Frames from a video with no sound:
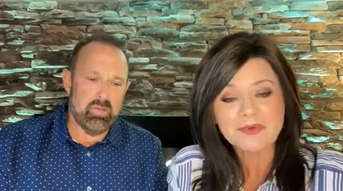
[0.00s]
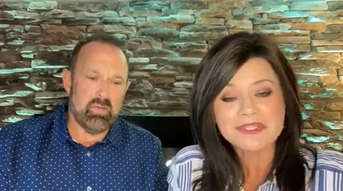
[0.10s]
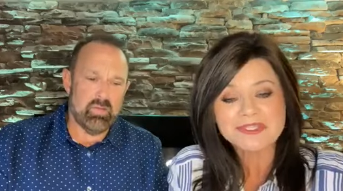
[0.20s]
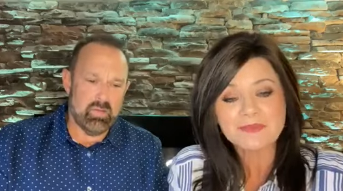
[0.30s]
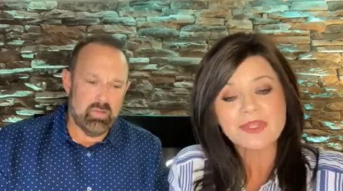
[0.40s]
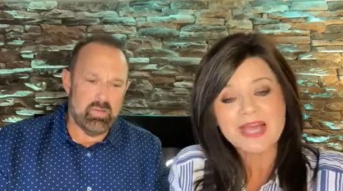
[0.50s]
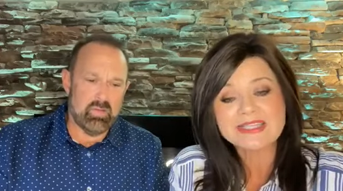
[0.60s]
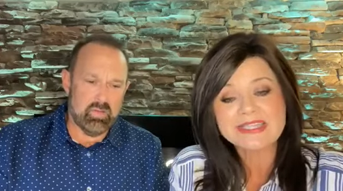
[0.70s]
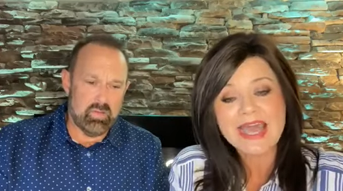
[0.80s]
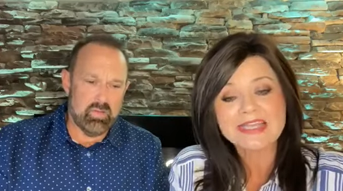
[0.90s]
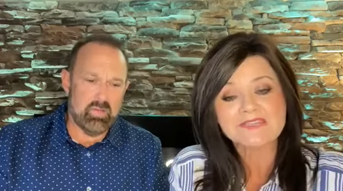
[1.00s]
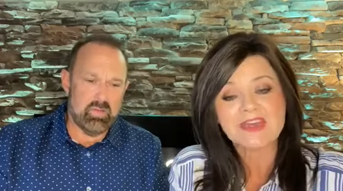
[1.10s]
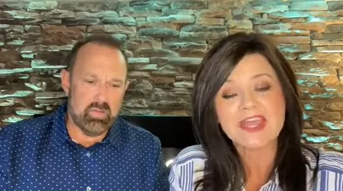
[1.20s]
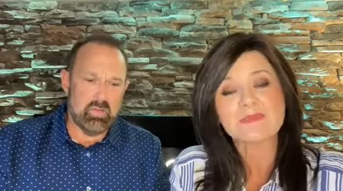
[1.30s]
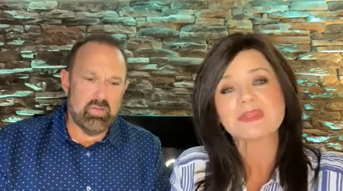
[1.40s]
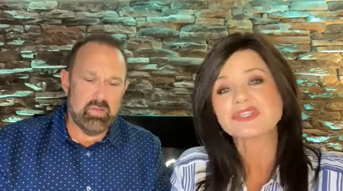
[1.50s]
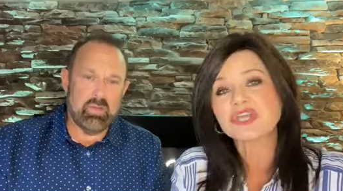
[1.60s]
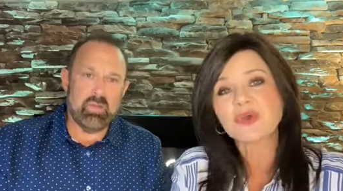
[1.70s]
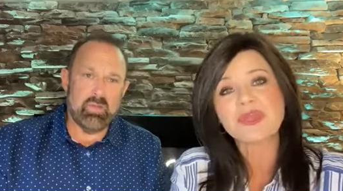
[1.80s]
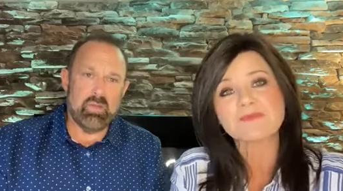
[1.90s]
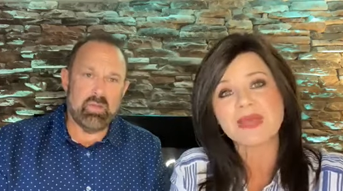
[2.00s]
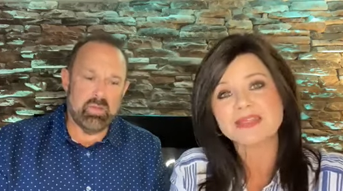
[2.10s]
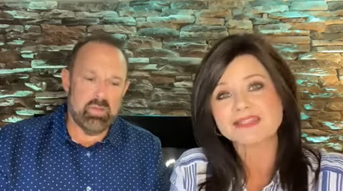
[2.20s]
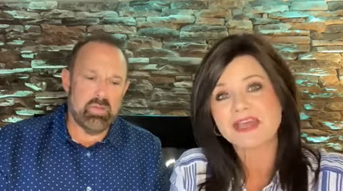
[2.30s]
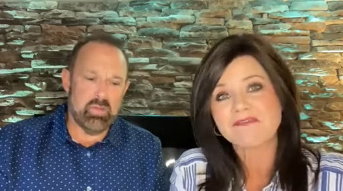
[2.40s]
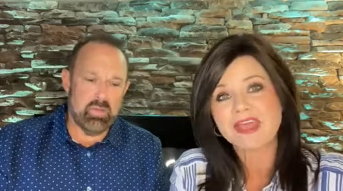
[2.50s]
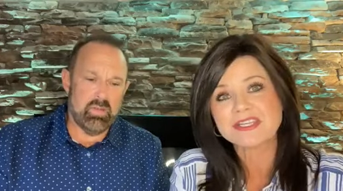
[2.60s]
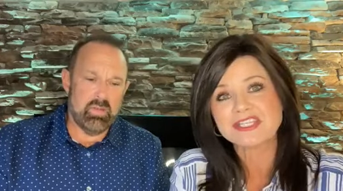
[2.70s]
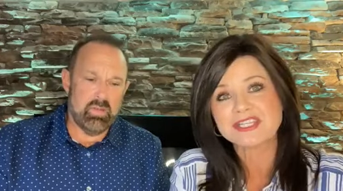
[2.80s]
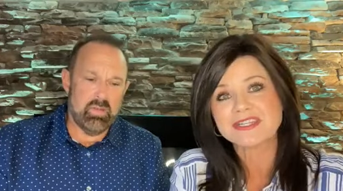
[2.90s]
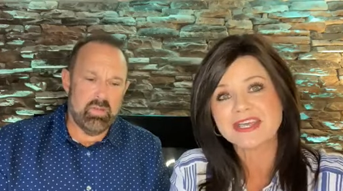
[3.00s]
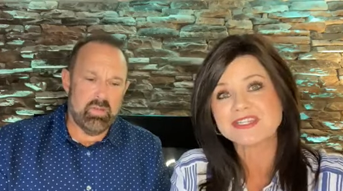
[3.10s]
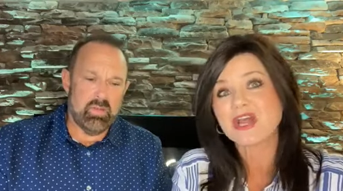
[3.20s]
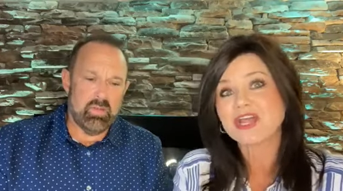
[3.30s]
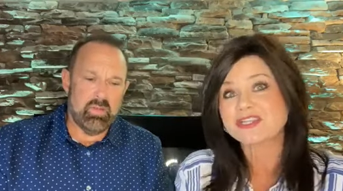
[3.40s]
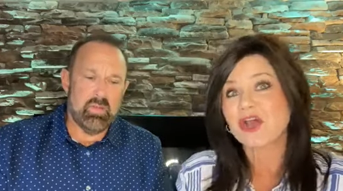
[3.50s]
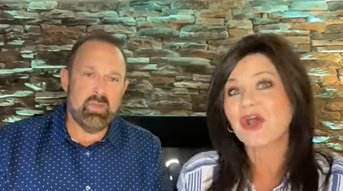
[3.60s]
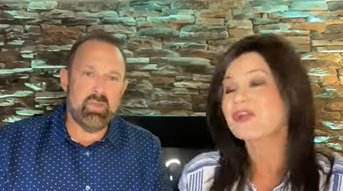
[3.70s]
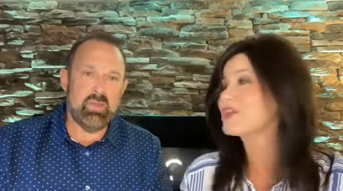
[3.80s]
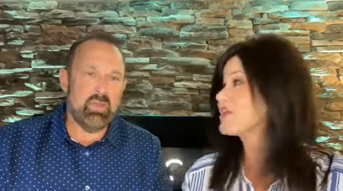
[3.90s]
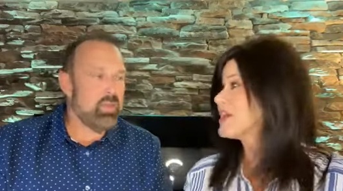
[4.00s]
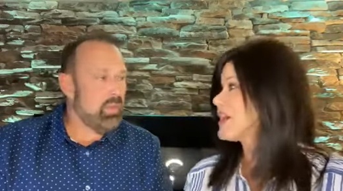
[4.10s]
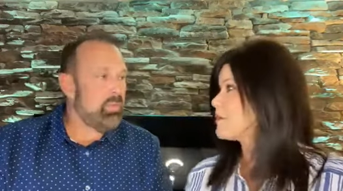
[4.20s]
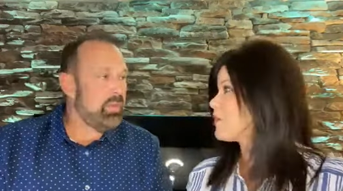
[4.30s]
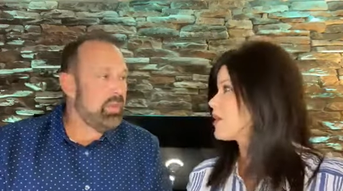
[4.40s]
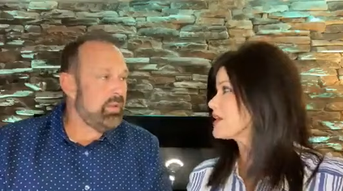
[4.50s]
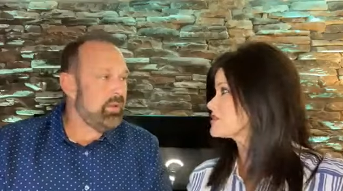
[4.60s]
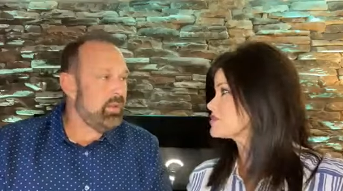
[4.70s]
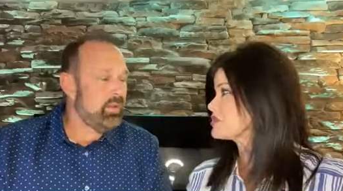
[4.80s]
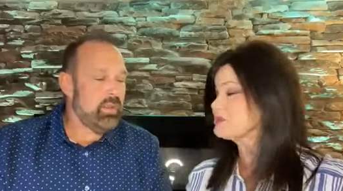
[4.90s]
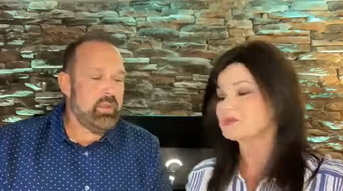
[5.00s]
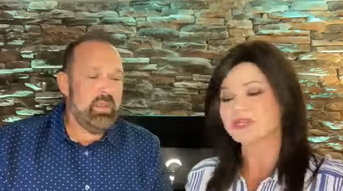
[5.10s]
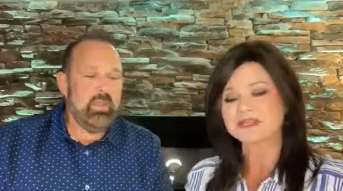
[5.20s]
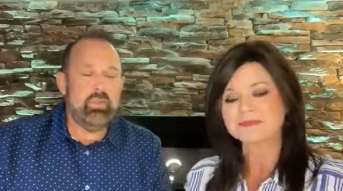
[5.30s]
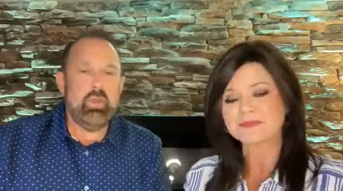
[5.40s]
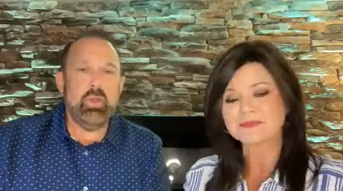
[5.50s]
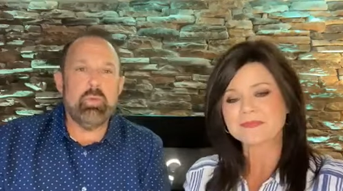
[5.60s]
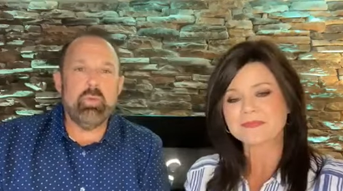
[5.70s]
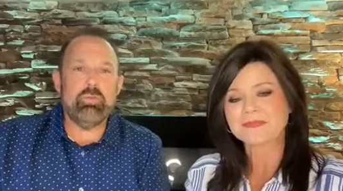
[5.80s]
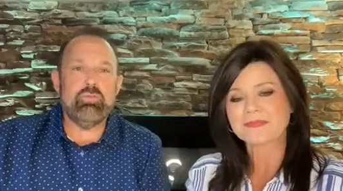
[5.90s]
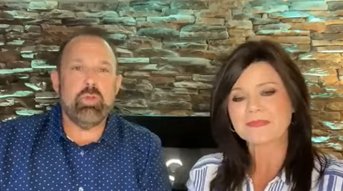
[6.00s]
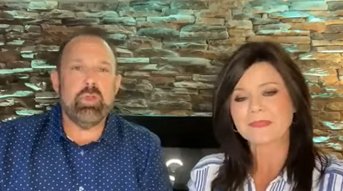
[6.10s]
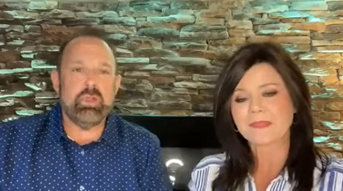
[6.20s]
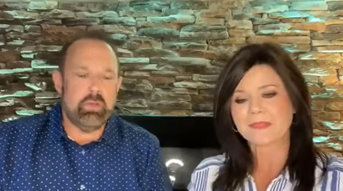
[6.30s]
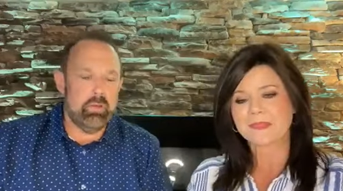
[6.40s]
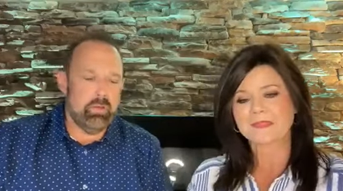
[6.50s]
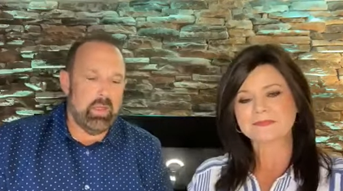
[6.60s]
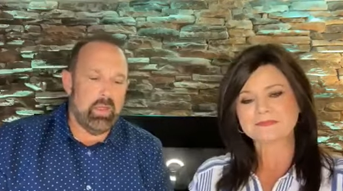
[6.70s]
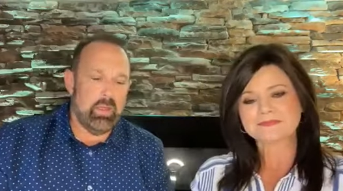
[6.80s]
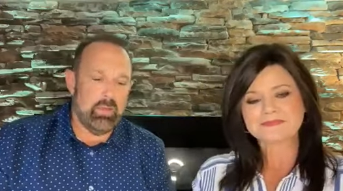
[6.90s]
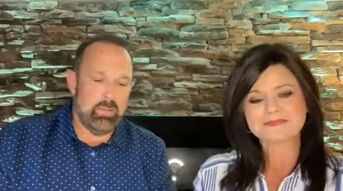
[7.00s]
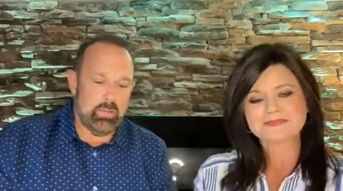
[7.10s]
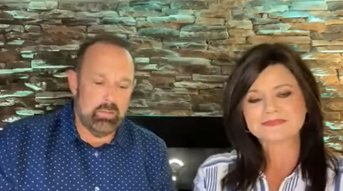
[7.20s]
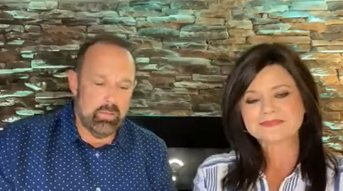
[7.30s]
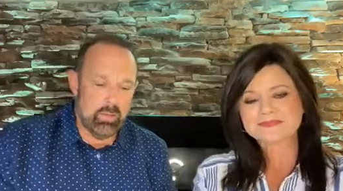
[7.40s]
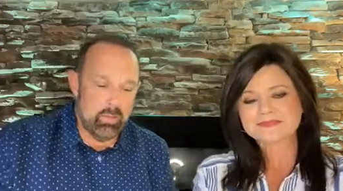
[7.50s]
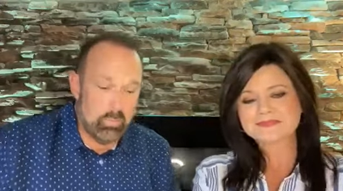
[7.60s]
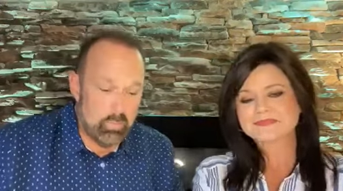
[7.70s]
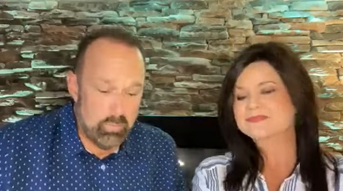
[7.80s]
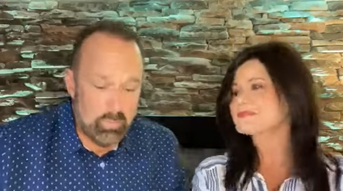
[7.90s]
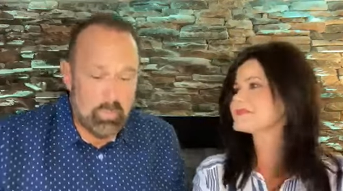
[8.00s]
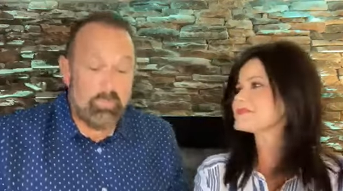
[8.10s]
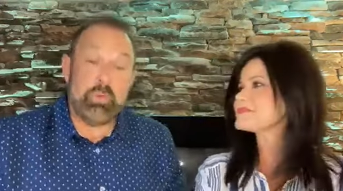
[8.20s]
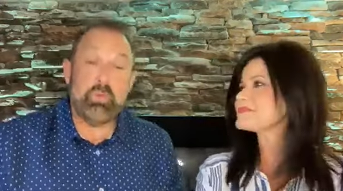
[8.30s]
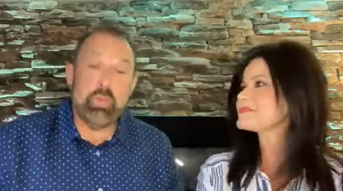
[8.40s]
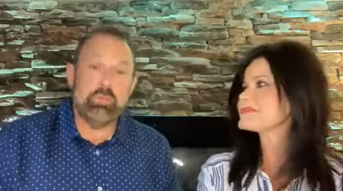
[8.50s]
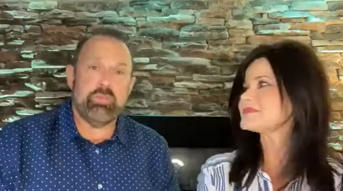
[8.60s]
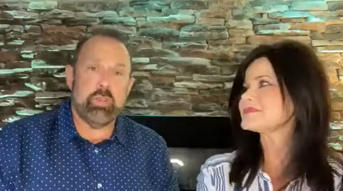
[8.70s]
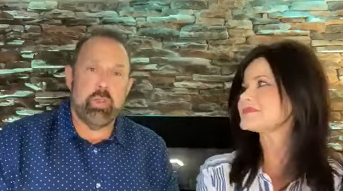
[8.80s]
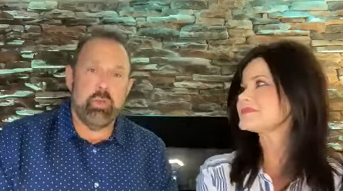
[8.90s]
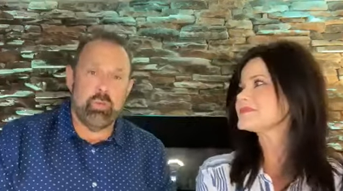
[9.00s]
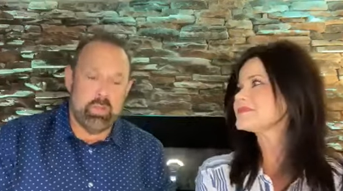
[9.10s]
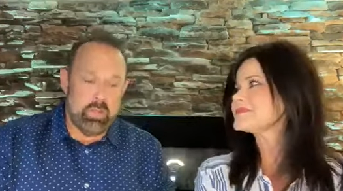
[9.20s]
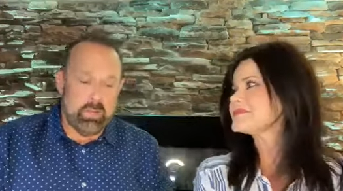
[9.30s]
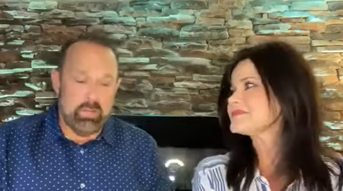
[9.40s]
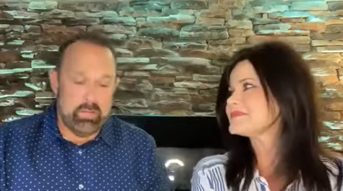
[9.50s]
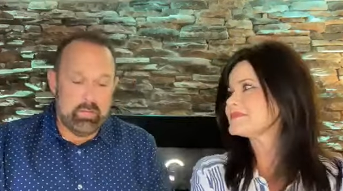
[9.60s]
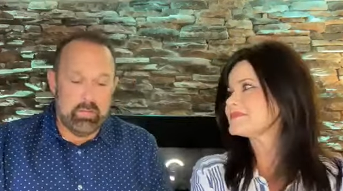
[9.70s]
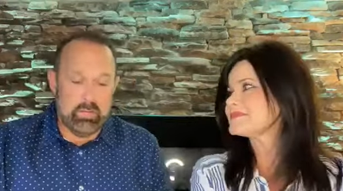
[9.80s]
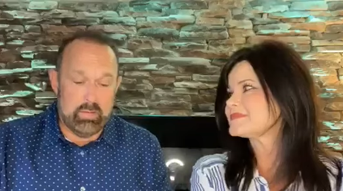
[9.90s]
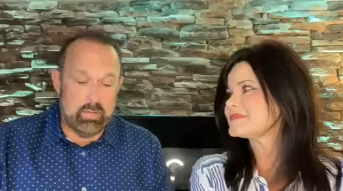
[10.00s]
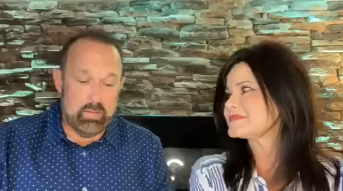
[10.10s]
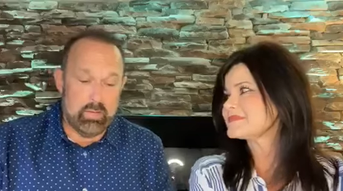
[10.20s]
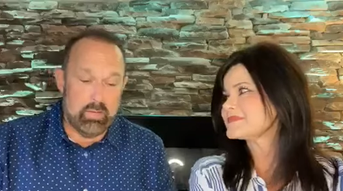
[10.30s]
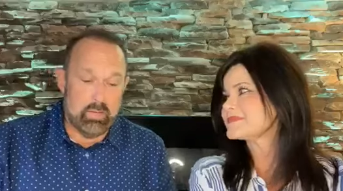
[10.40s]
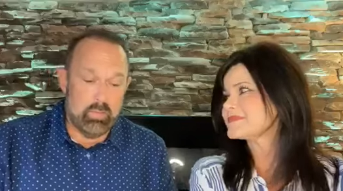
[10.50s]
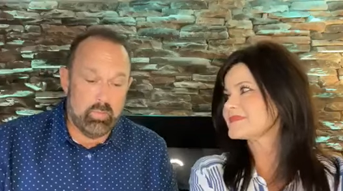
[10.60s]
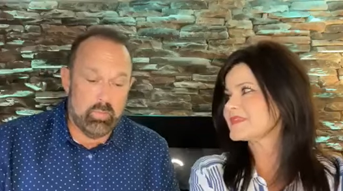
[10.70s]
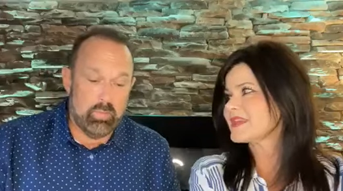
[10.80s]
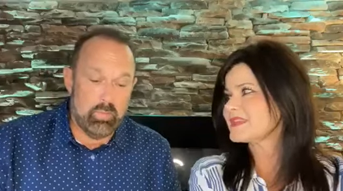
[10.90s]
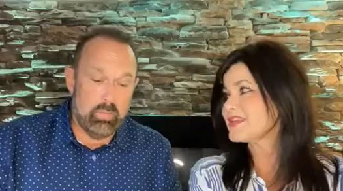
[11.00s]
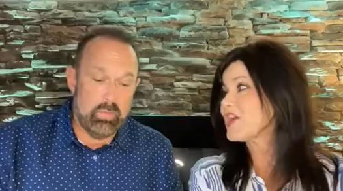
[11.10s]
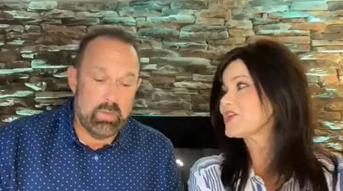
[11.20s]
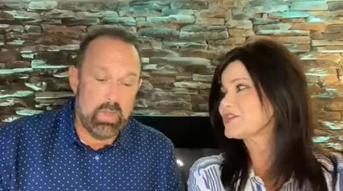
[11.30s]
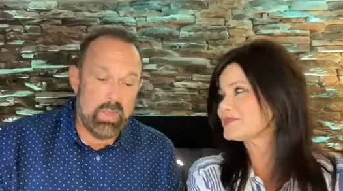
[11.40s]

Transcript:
Speaker 1: I will will I satisfy him and show him my salvation. That's God's honor Amen. upon his children.
Speaker 2: You know, during uh, a few years ago, I
Speaker 1: uh, had the